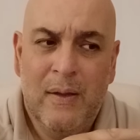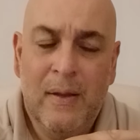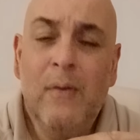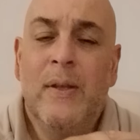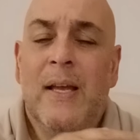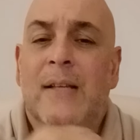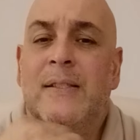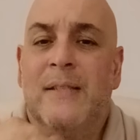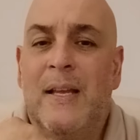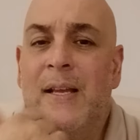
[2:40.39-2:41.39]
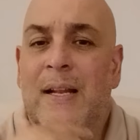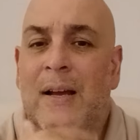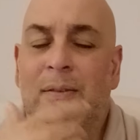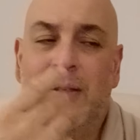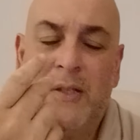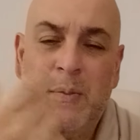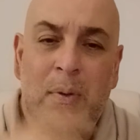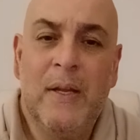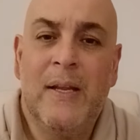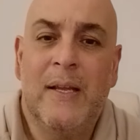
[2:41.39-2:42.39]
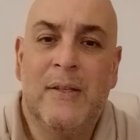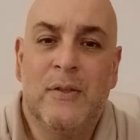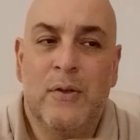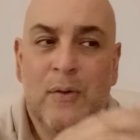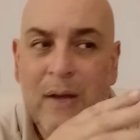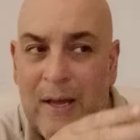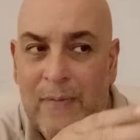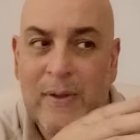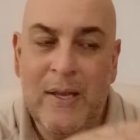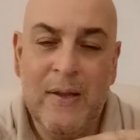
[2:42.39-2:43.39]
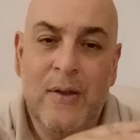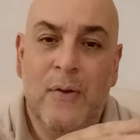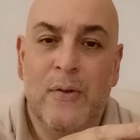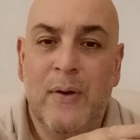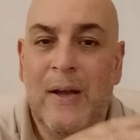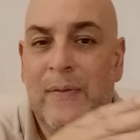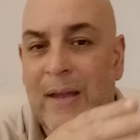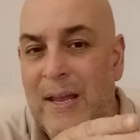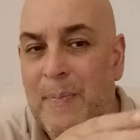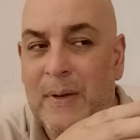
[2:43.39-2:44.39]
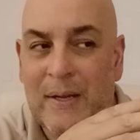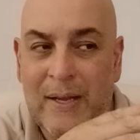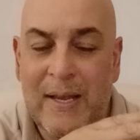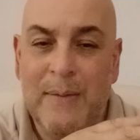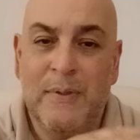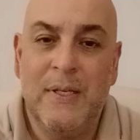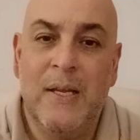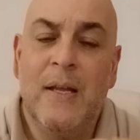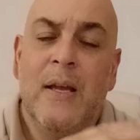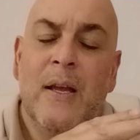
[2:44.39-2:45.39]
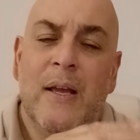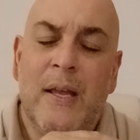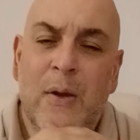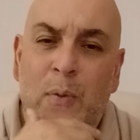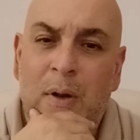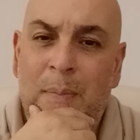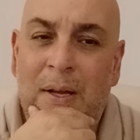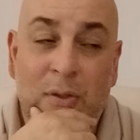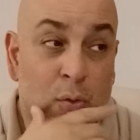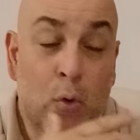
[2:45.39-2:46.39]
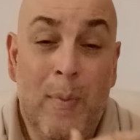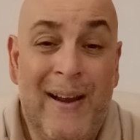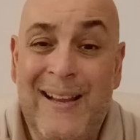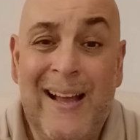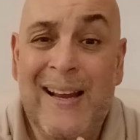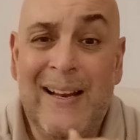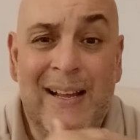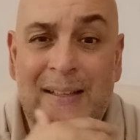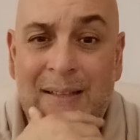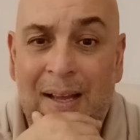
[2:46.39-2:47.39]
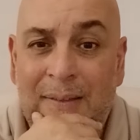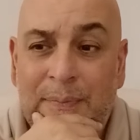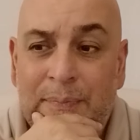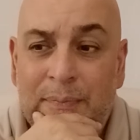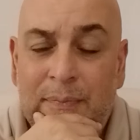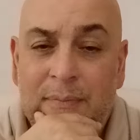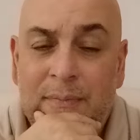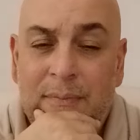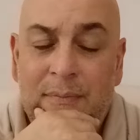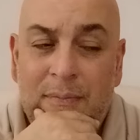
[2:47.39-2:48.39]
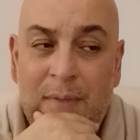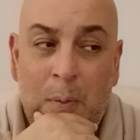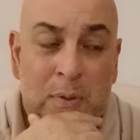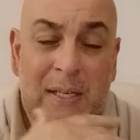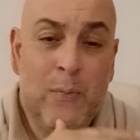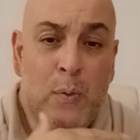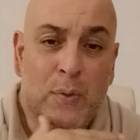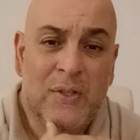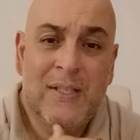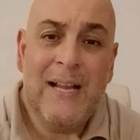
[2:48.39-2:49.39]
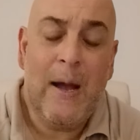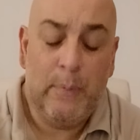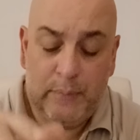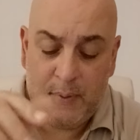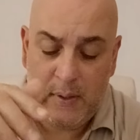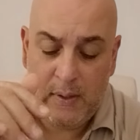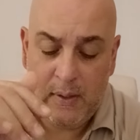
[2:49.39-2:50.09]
Oh yeah, it's taken out. They're splitting it, so you'll have ape and then AMC equal amounts. Nobody got it at that. It was like we were scalped.